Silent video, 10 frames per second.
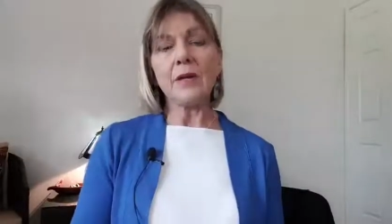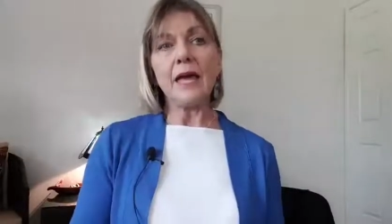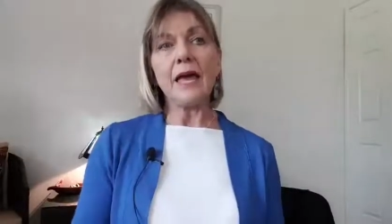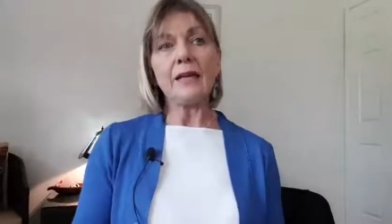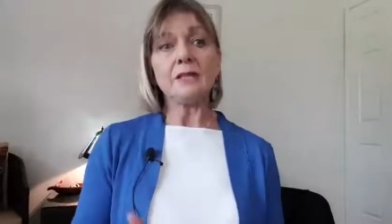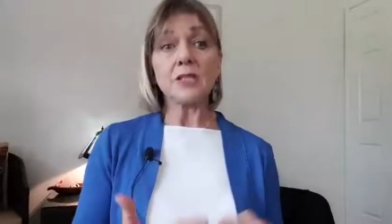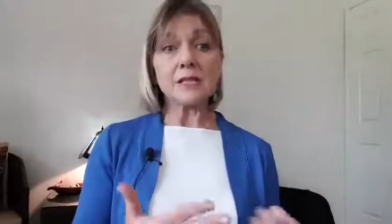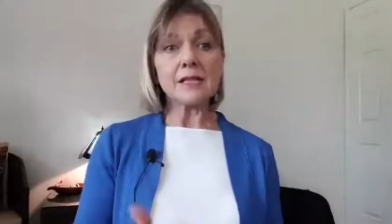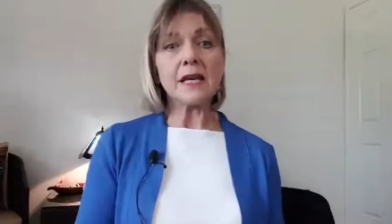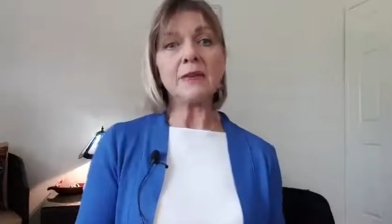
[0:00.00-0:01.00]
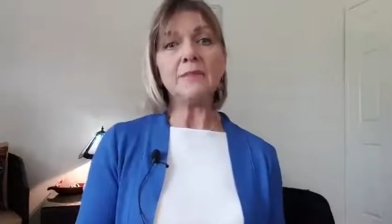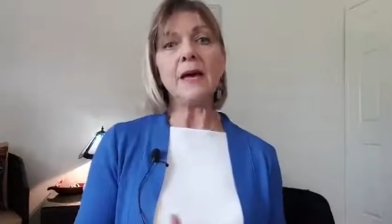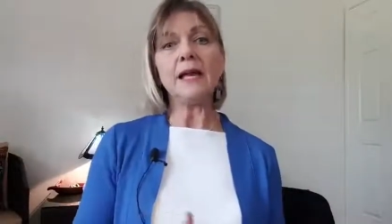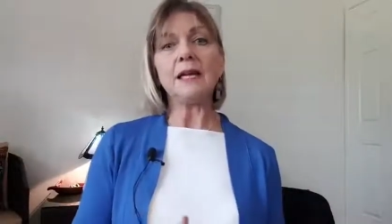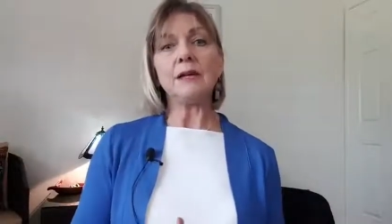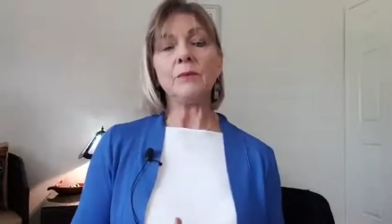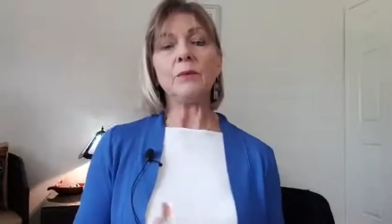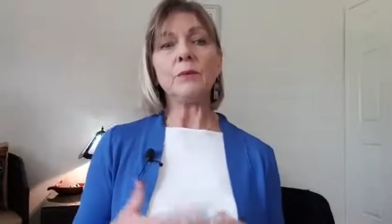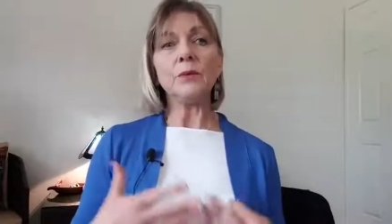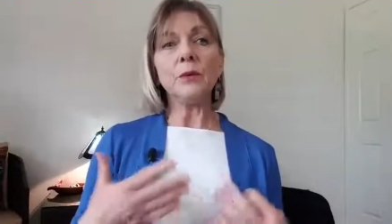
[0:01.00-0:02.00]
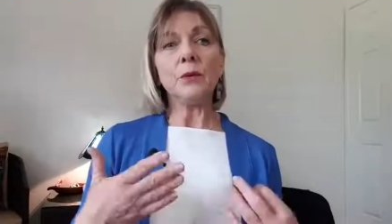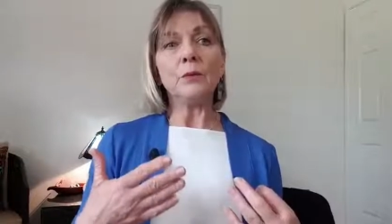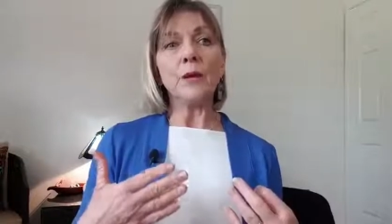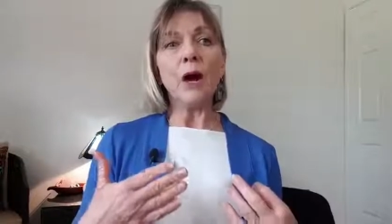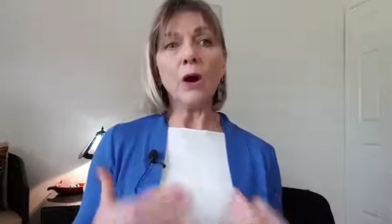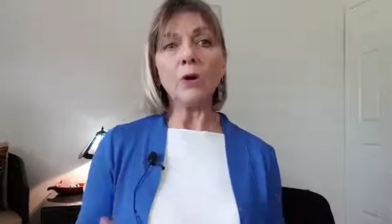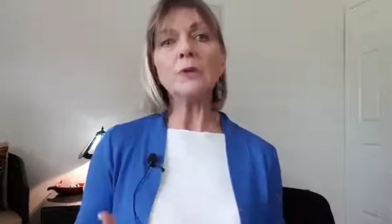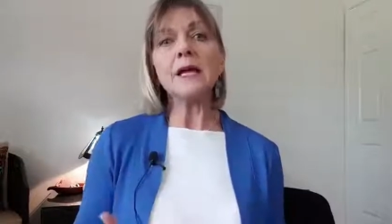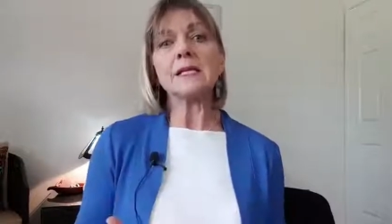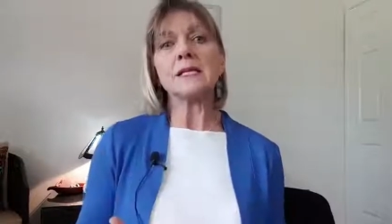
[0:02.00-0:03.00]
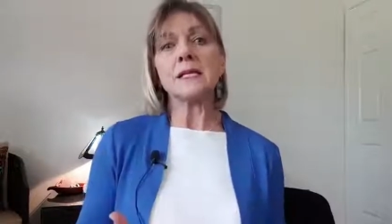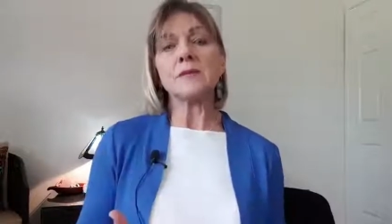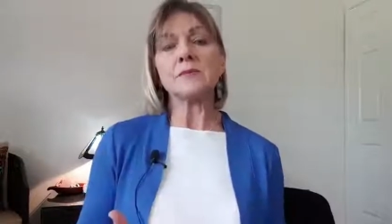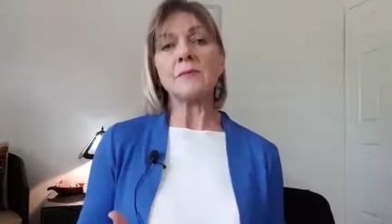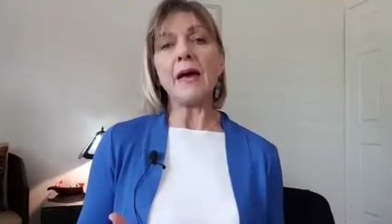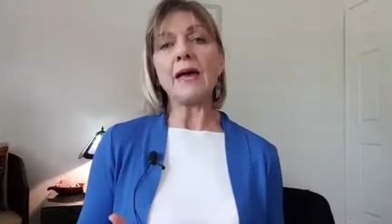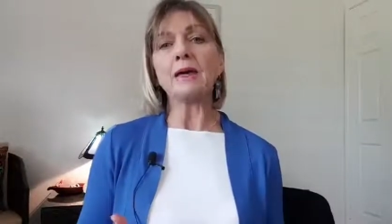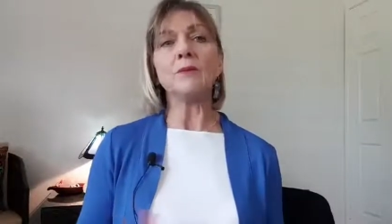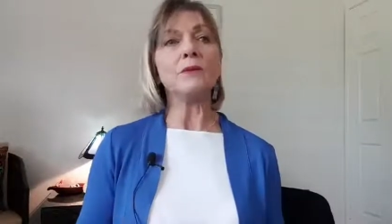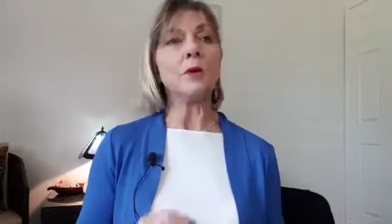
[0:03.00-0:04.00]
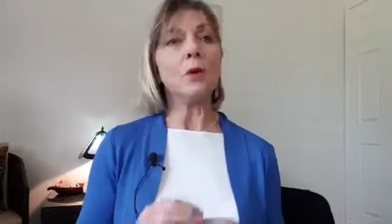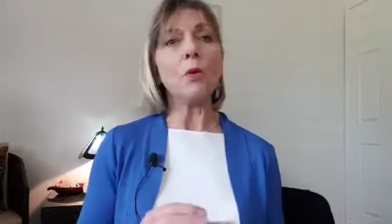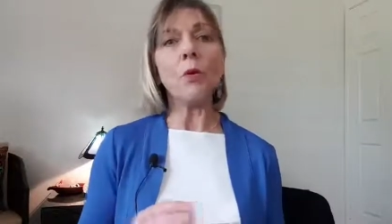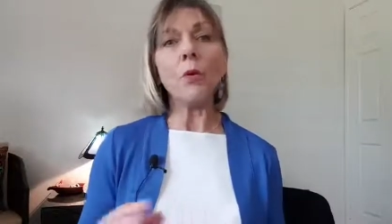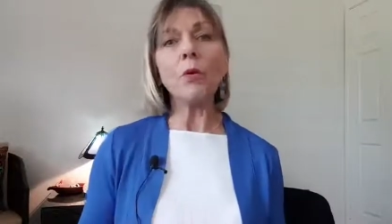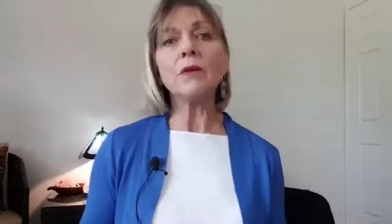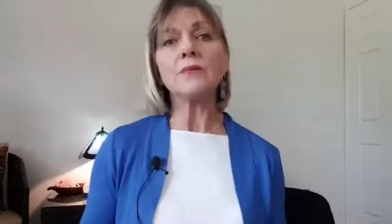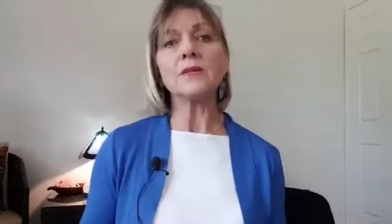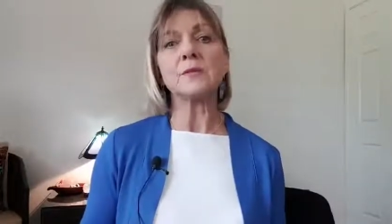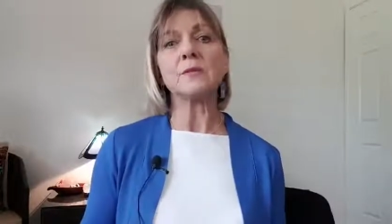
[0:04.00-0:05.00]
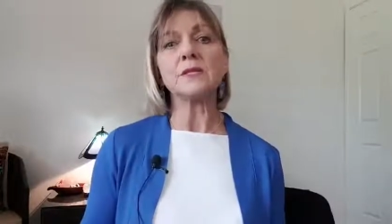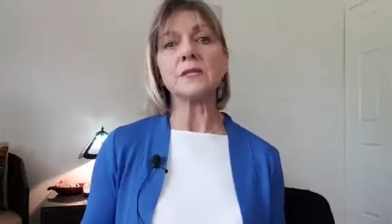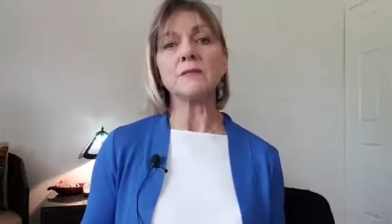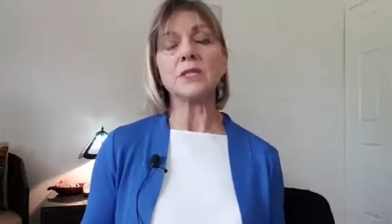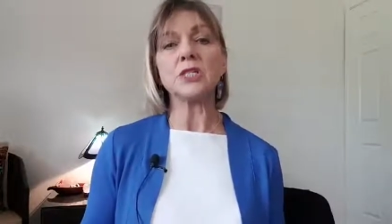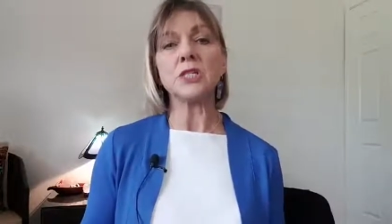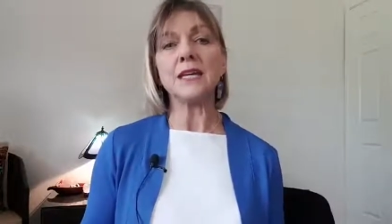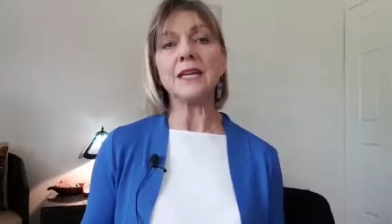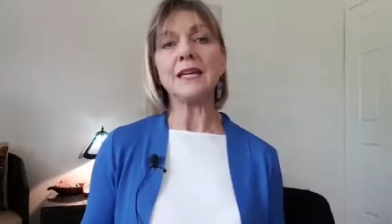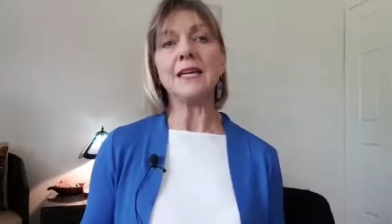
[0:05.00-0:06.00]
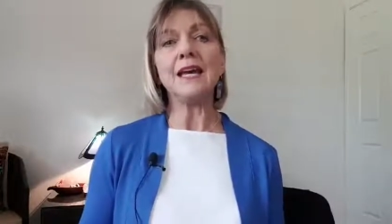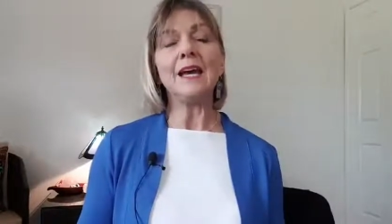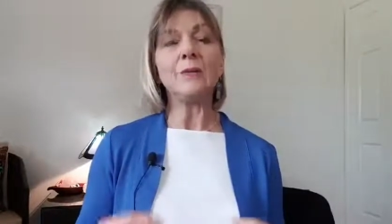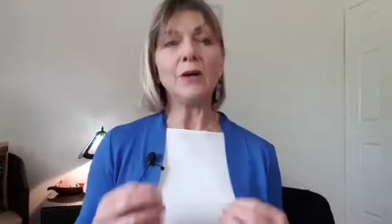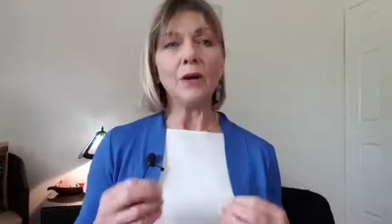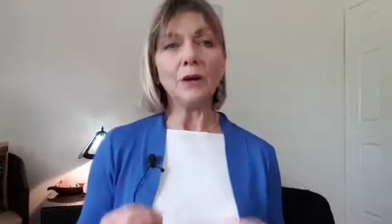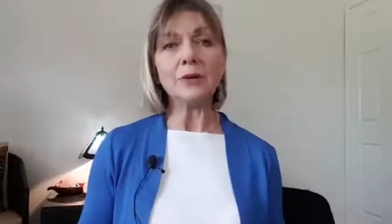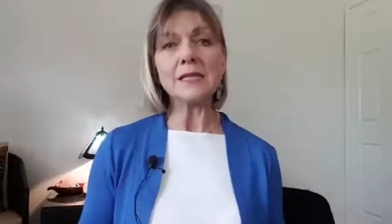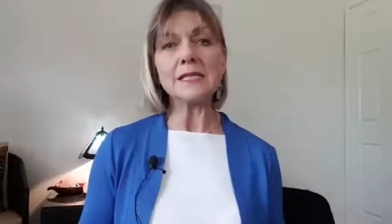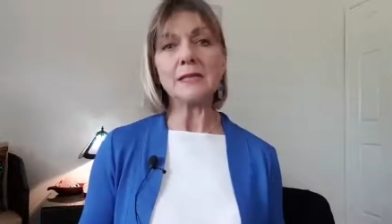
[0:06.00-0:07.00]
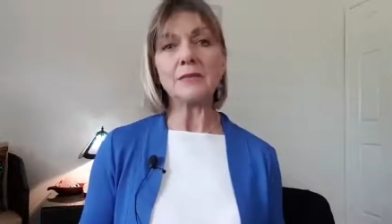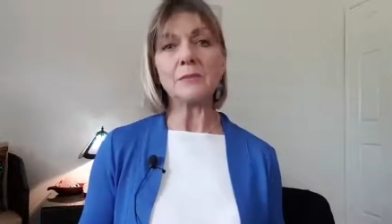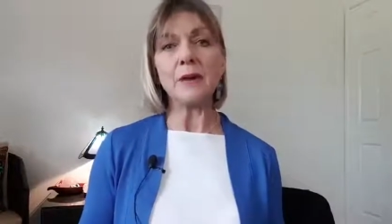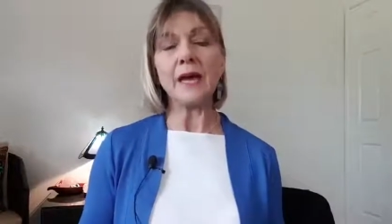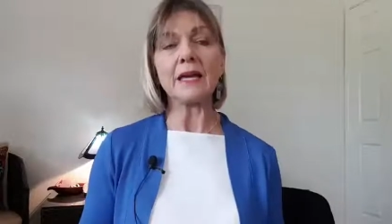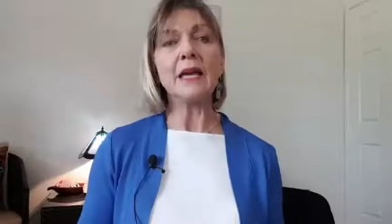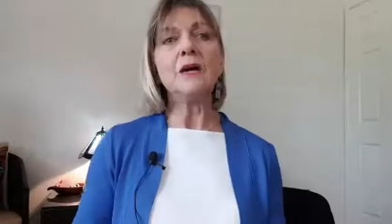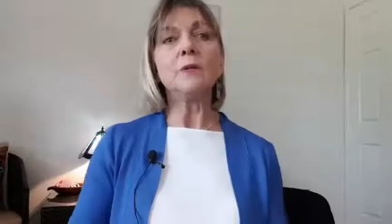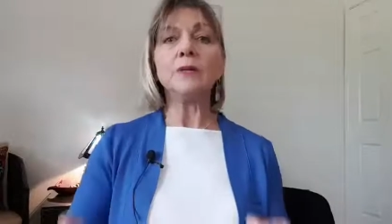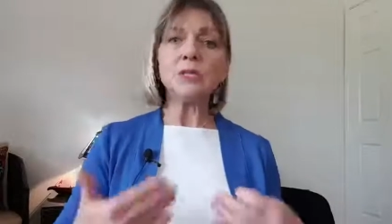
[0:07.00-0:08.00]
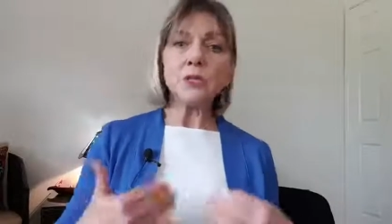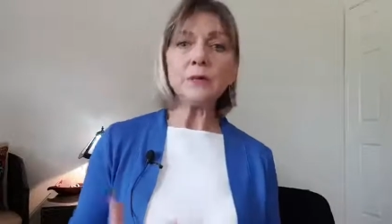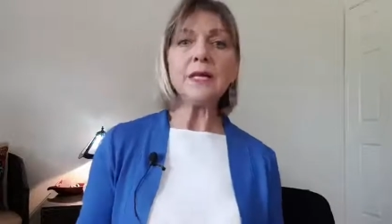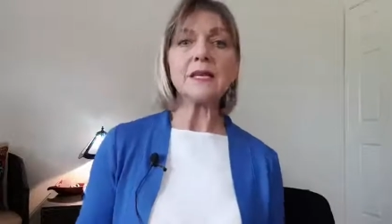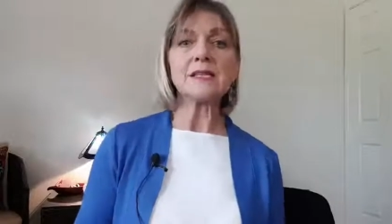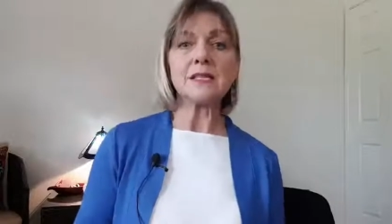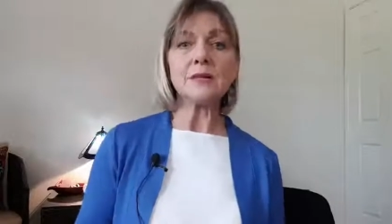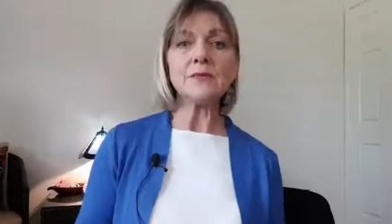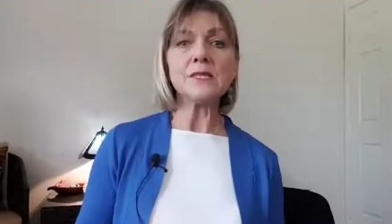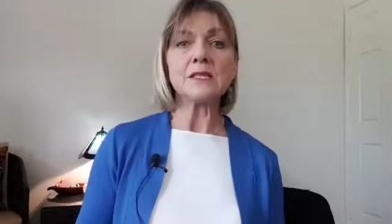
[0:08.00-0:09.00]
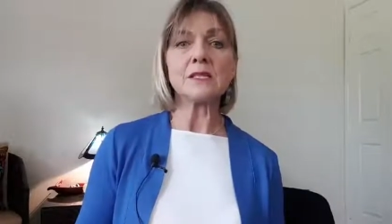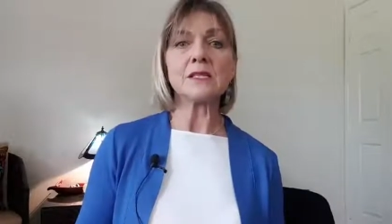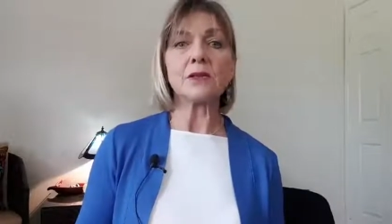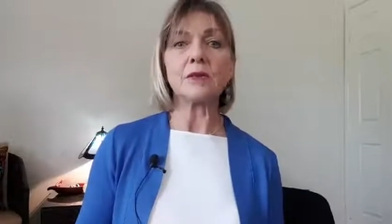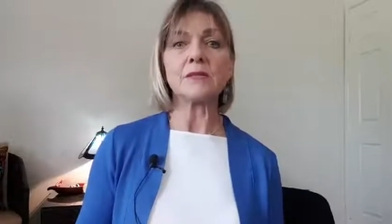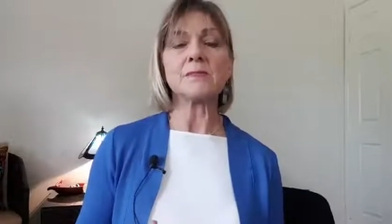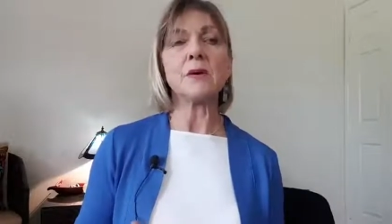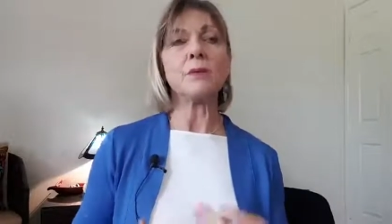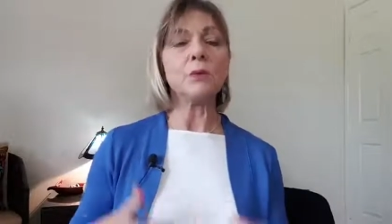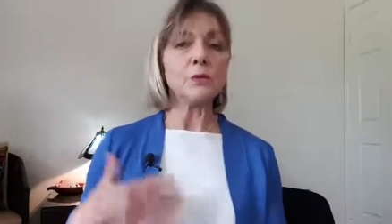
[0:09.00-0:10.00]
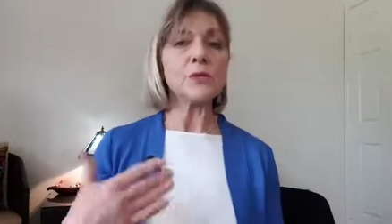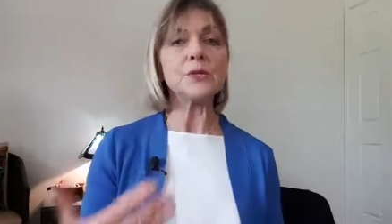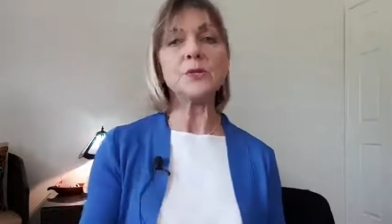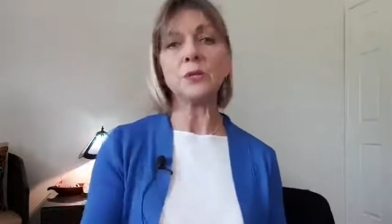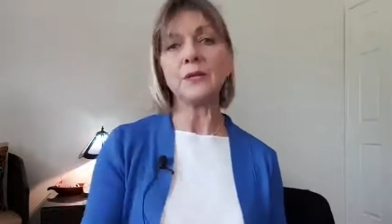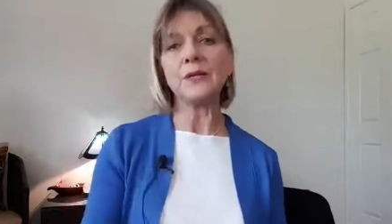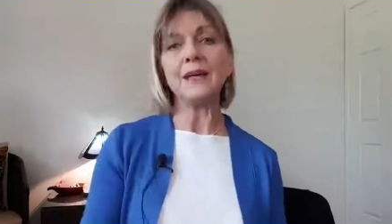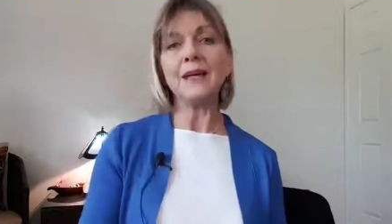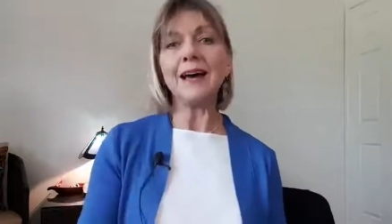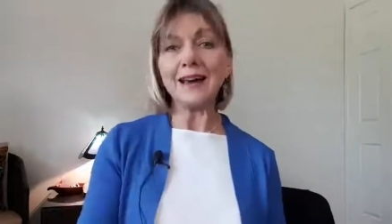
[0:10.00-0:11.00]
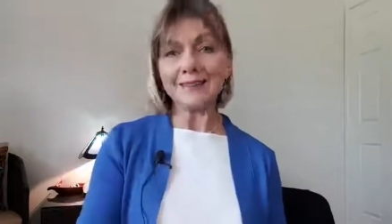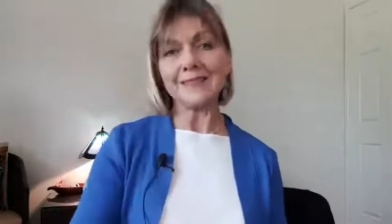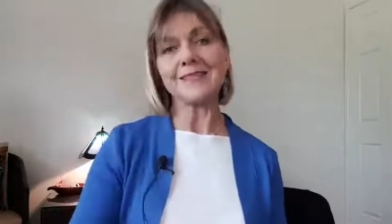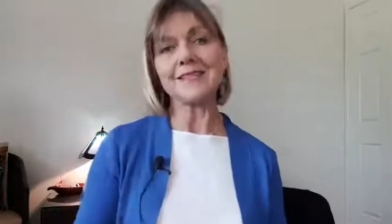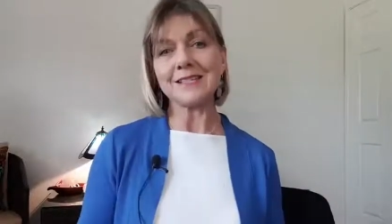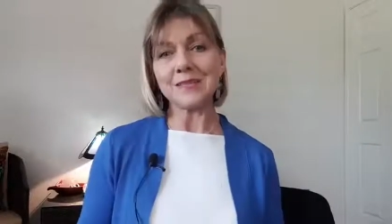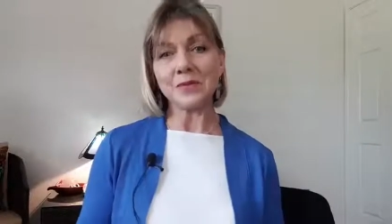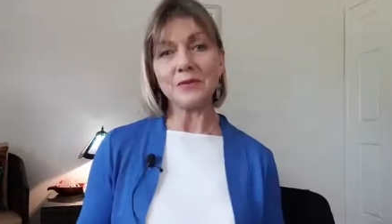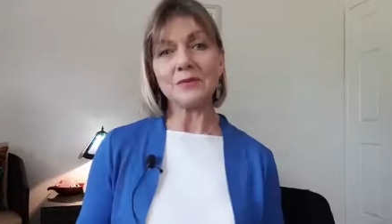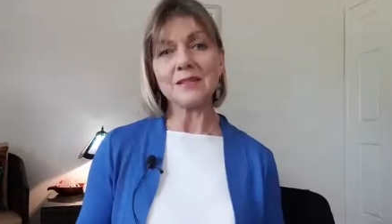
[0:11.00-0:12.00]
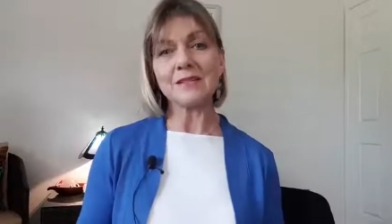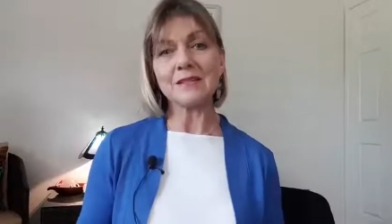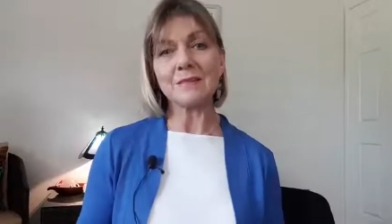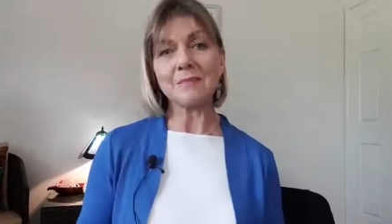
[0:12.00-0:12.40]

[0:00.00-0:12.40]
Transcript: and just like Bella, we hold ourselves back, and we've got all of this wisdom to share, and we hold ourselves back. We're doing ourselves a disservice, but we're also doing others a disservice.